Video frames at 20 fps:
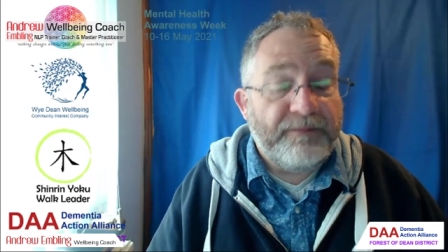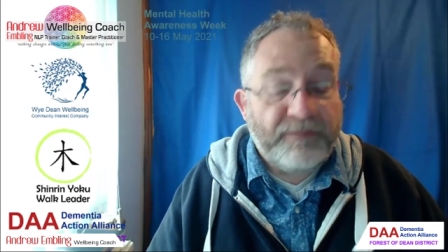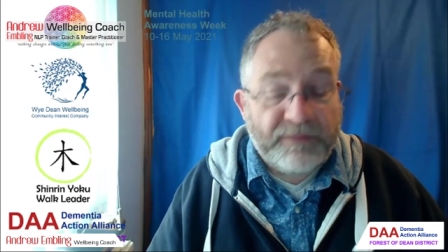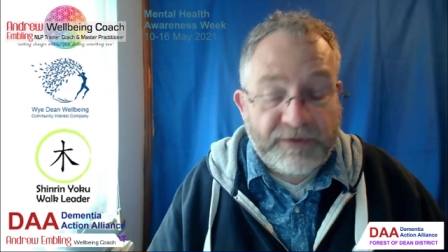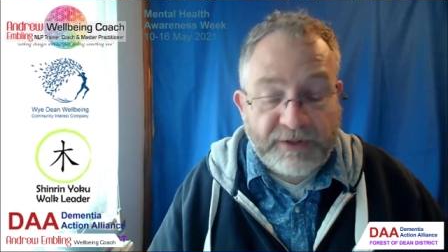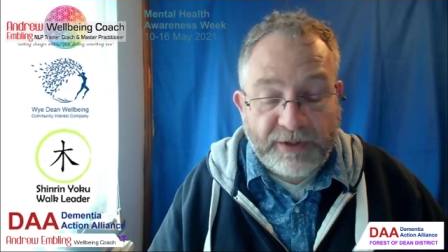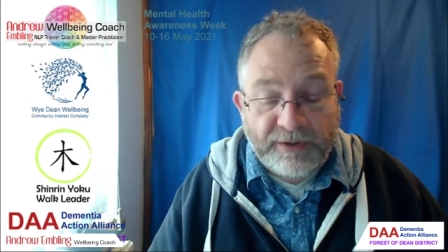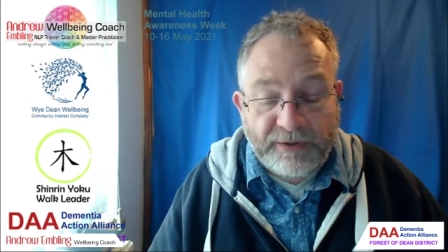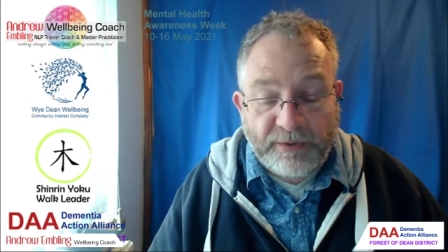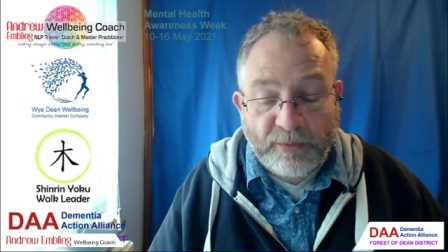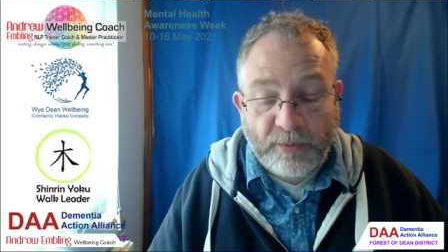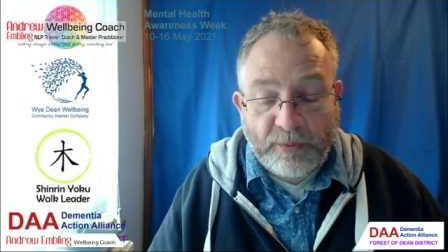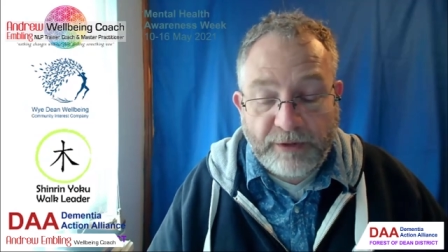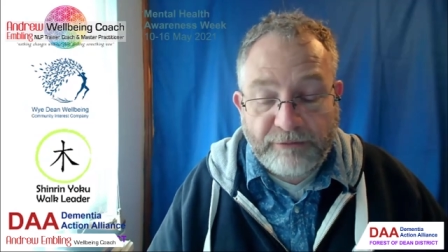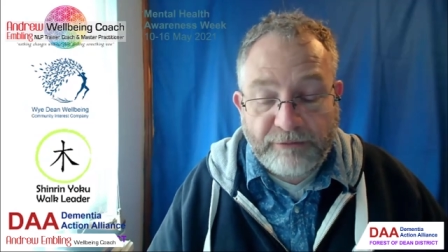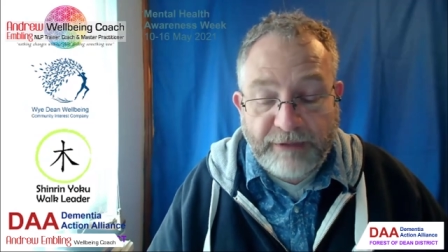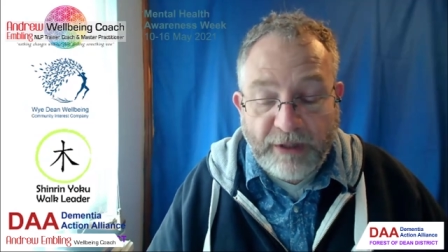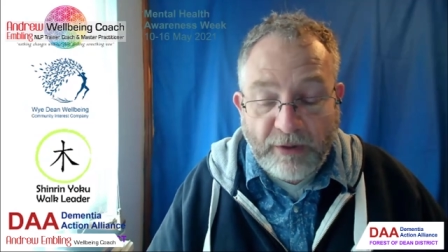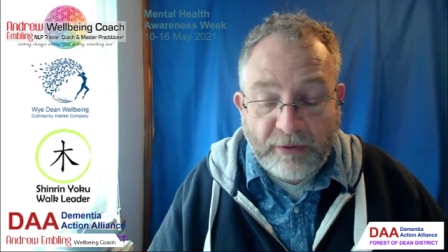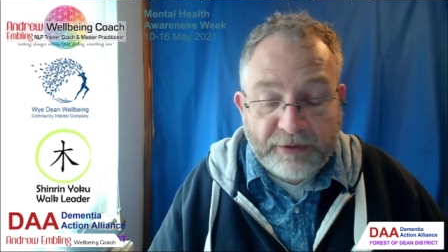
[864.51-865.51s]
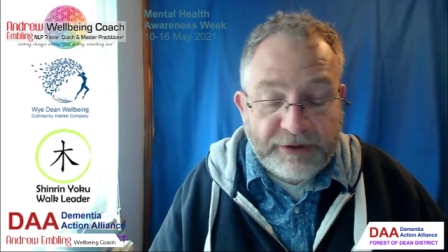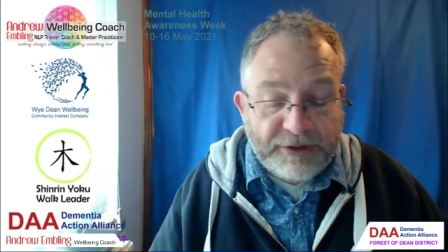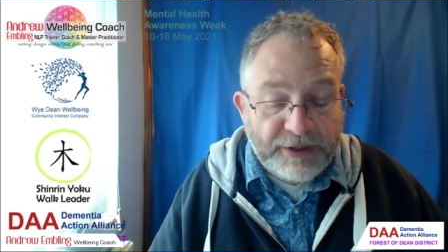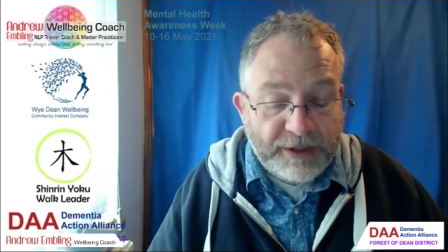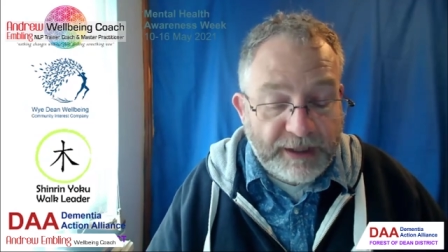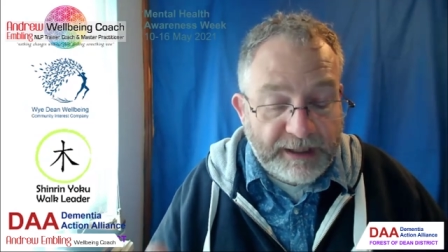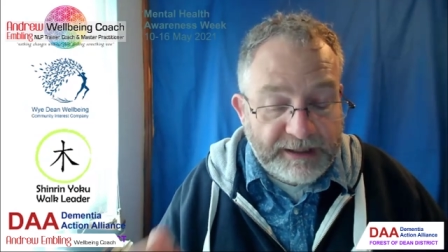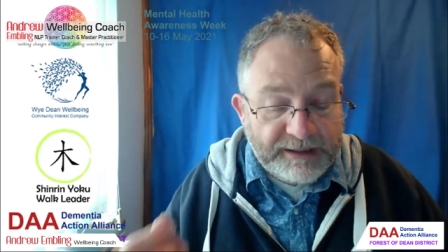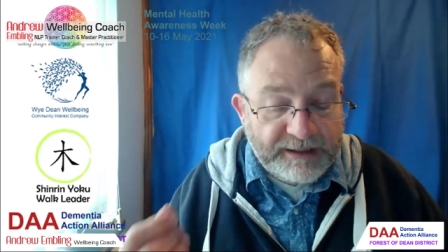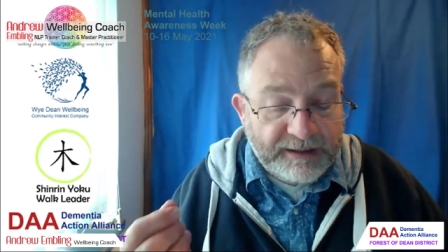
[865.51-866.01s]
so that we're
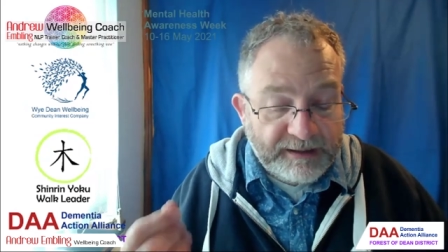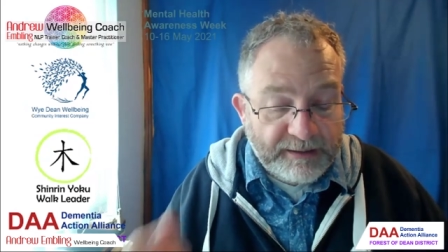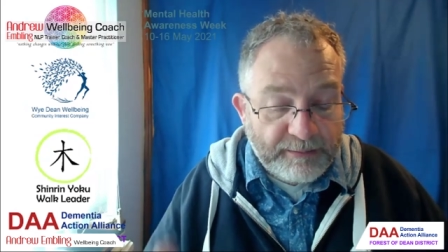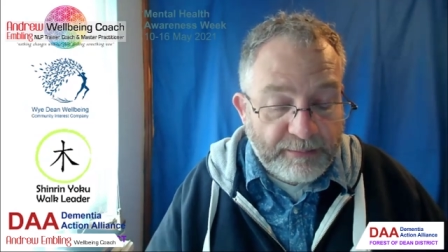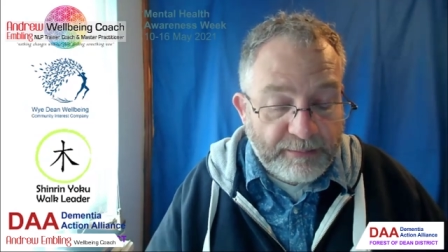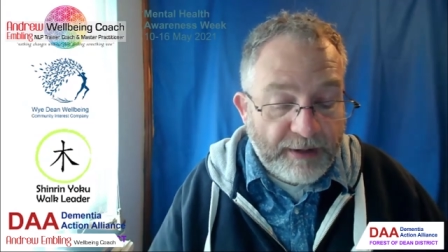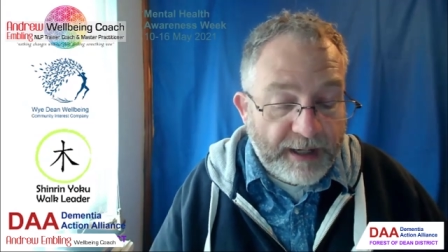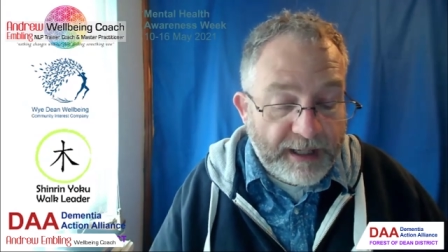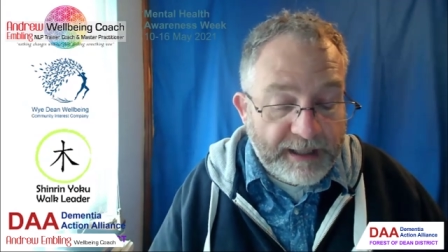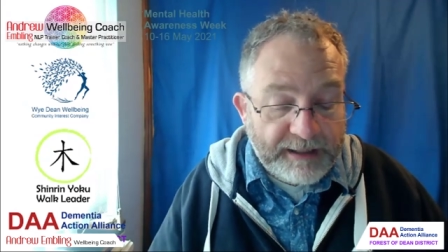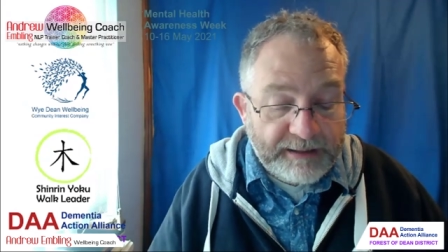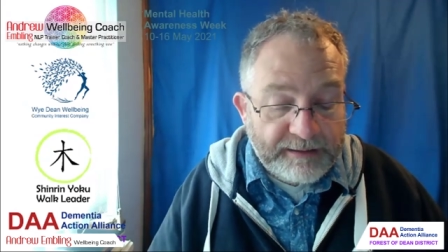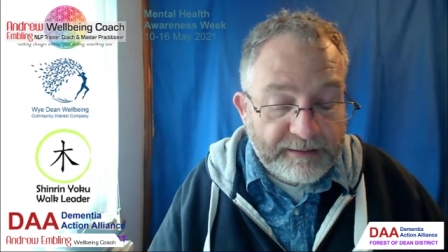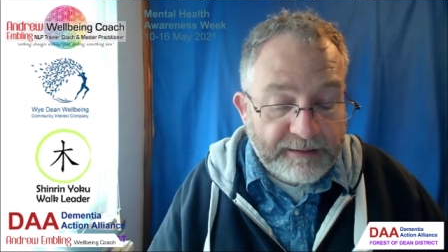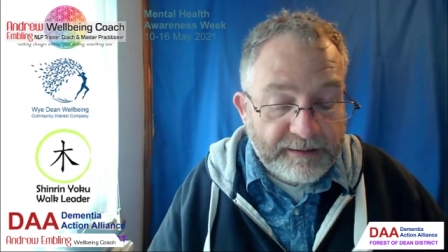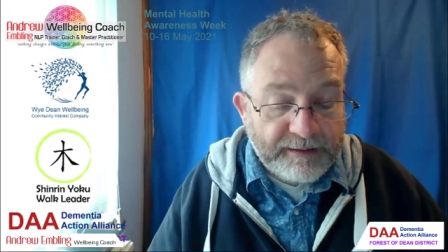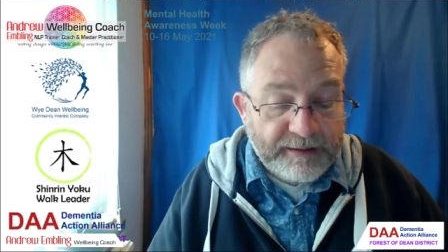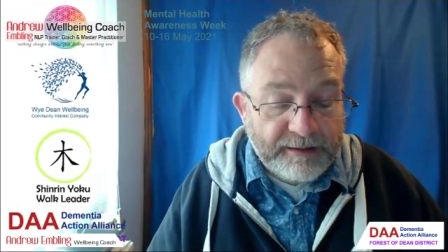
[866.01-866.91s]
reoxygenating the brain